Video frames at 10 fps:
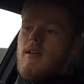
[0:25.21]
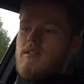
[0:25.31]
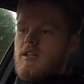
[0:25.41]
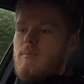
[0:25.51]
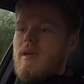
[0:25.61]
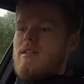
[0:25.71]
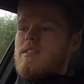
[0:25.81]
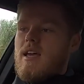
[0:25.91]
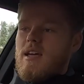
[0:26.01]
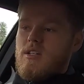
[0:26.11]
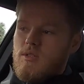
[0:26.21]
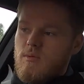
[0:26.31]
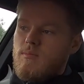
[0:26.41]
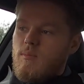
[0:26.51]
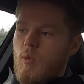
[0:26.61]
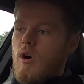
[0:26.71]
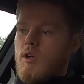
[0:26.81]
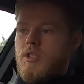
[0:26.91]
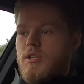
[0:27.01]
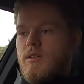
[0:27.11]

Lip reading: It's like a big stage wash.